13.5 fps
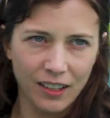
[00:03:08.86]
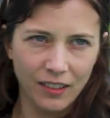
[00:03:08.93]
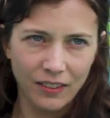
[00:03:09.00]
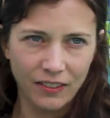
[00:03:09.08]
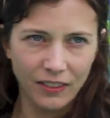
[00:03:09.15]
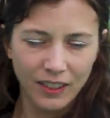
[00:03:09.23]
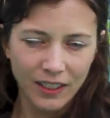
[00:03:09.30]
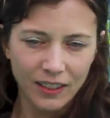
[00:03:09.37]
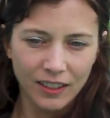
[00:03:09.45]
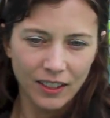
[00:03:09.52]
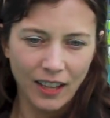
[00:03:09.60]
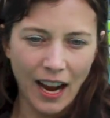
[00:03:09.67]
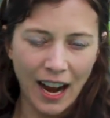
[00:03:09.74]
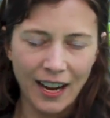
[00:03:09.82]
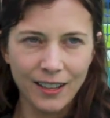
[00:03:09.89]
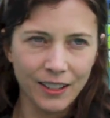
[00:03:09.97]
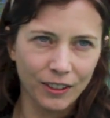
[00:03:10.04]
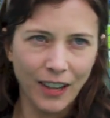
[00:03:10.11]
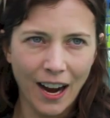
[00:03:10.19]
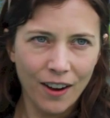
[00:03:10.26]
of
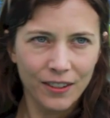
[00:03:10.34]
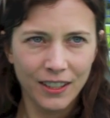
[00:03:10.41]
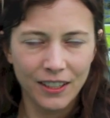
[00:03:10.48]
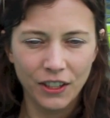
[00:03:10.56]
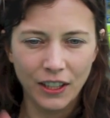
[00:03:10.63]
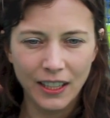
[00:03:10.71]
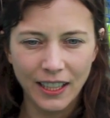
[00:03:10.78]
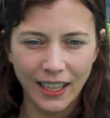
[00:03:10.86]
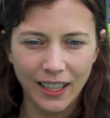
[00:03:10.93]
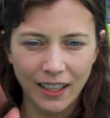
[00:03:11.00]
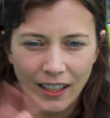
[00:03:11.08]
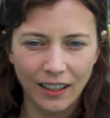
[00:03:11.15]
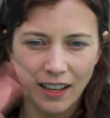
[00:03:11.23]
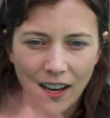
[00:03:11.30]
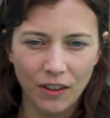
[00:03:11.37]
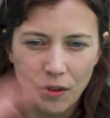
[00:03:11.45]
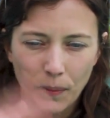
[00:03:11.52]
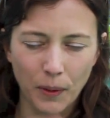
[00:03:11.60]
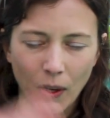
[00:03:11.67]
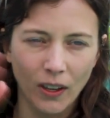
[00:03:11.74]
hangs around, and you can hear
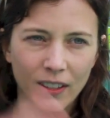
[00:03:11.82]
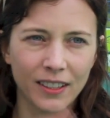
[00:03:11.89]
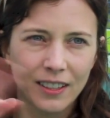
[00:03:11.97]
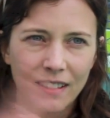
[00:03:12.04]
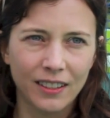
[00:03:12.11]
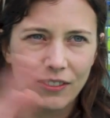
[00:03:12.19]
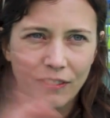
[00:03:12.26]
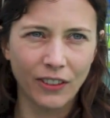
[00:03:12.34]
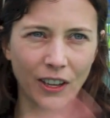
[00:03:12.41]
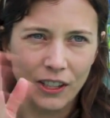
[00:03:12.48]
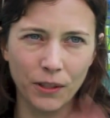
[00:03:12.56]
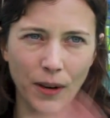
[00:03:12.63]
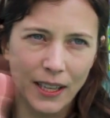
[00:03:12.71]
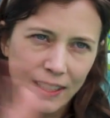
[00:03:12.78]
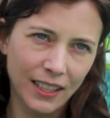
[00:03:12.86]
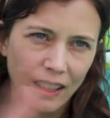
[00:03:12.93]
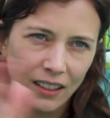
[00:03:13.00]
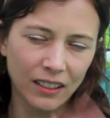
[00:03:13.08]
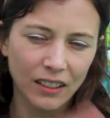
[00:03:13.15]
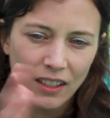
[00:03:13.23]
how the plant's
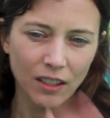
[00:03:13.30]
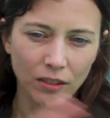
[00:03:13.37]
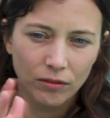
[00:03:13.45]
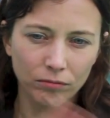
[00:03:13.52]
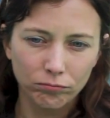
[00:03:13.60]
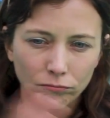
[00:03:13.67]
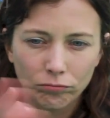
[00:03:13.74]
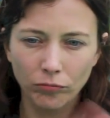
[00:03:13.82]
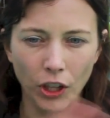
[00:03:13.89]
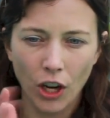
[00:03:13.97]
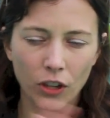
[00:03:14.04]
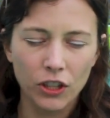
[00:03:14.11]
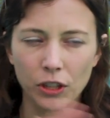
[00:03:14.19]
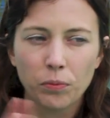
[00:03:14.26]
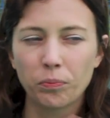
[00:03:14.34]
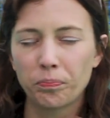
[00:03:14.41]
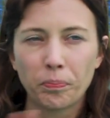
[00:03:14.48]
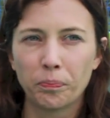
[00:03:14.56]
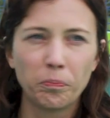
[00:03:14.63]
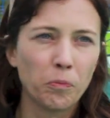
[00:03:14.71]
fluctuating, just
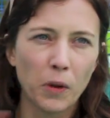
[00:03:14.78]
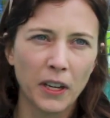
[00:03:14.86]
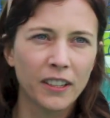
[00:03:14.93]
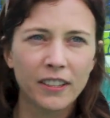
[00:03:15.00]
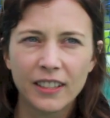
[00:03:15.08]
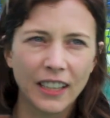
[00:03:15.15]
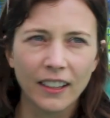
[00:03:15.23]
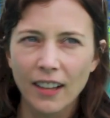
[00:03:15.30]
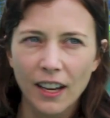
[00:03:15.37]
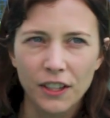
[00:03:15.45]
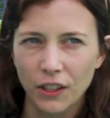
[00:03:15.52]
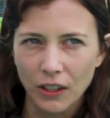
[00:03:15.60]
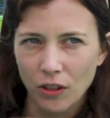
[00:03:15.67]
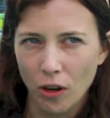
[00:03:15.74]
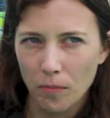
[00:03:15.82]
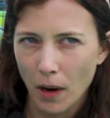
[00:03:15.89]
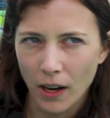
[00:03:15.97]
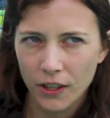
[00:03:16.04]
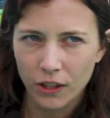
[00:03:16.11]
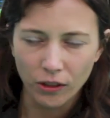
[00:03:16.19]
when it's sitting there doing not
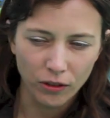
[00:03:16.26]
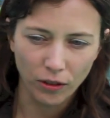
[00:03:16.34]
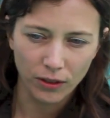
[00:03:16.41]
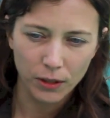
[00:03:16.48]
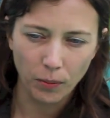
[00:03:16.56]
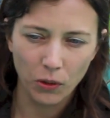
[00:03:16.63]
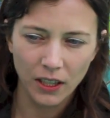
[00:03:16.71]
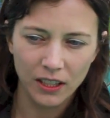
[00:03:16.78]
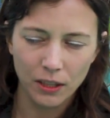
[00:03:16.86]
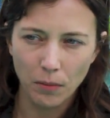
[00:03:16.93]
much or not responding to